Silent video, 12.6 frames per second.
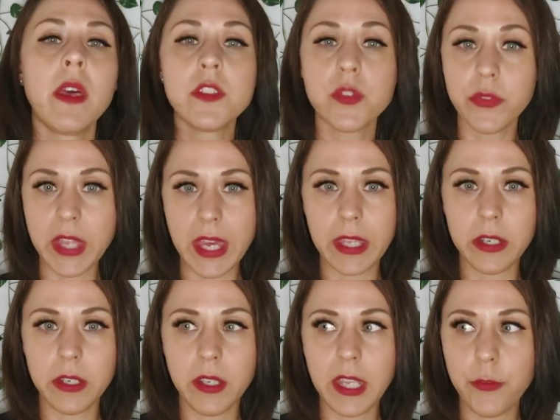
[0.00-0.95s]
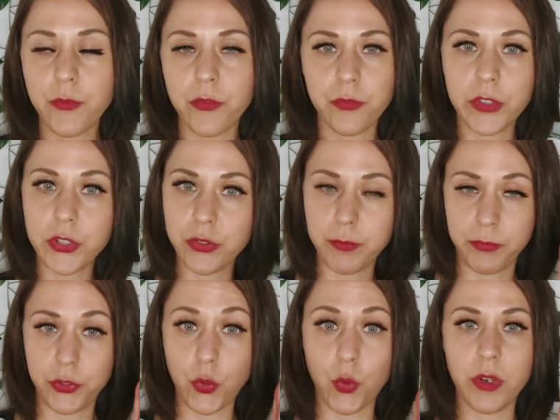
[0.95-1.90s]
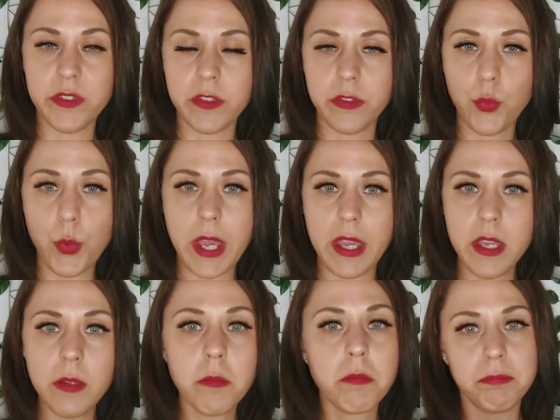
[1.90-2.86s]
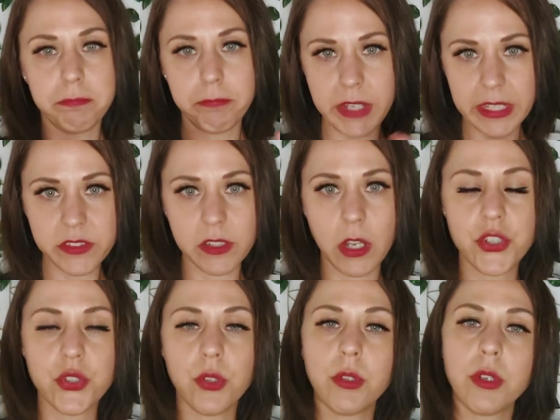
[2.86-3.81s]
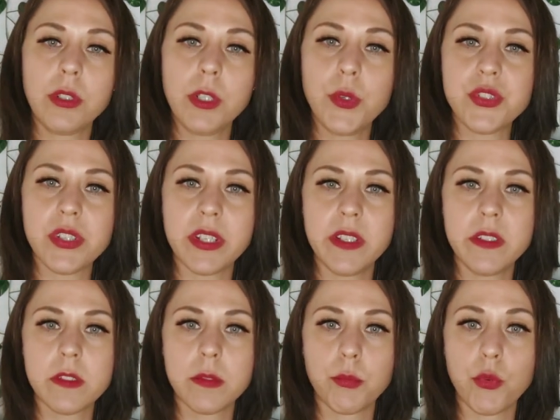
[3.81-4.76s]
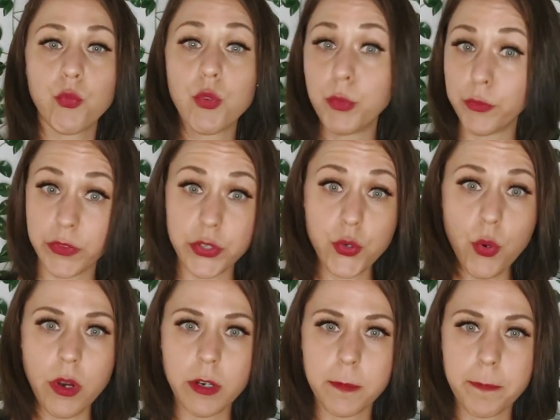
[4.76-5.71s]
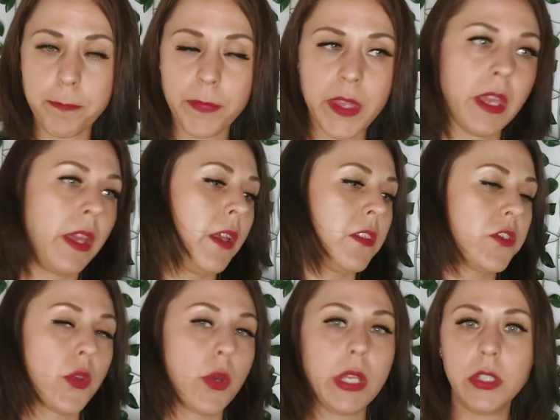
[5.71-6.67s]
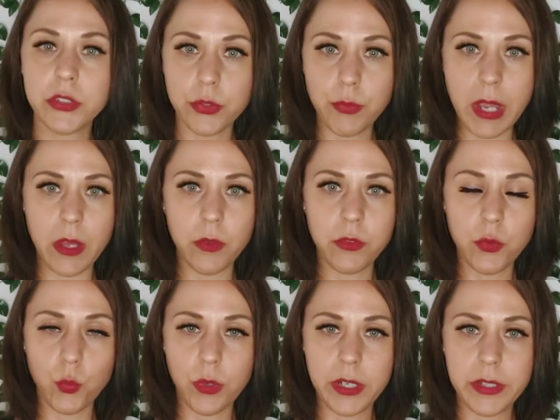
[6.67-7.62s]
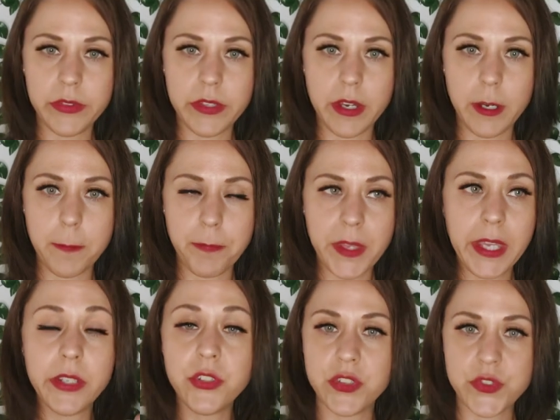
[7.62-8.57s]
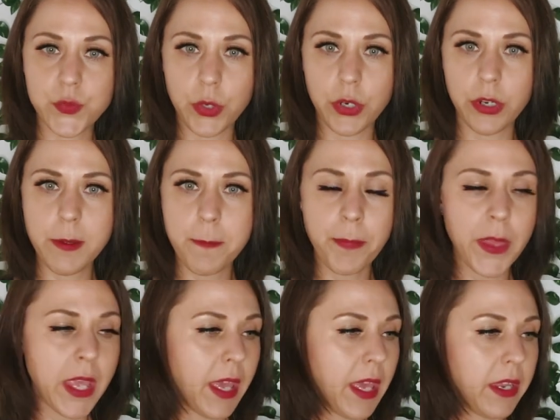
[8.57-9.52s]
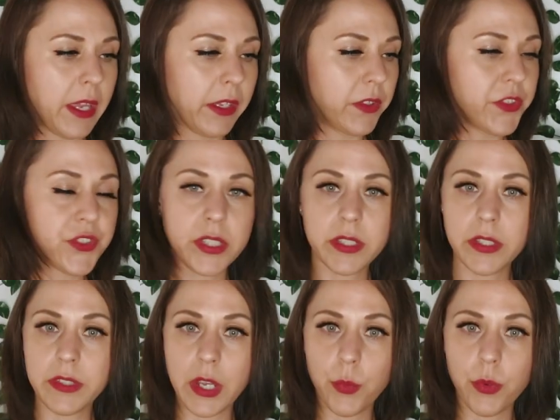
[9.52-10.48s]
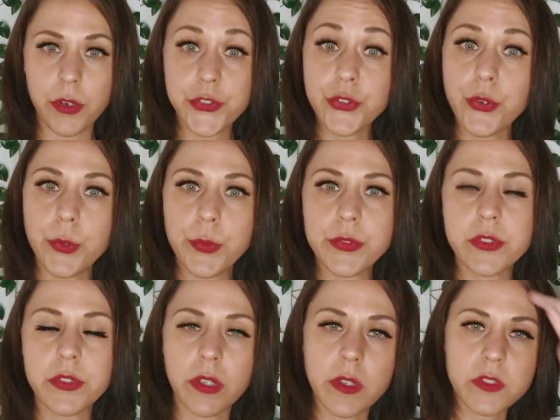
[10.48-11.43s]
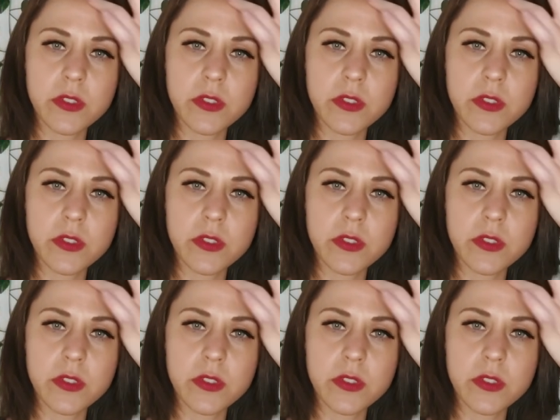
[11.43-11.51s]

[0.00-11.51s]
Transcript: So then if the door is in the way, next logical conclusion is remove the door. So I looked around where the hinges were and I could see that there were screws.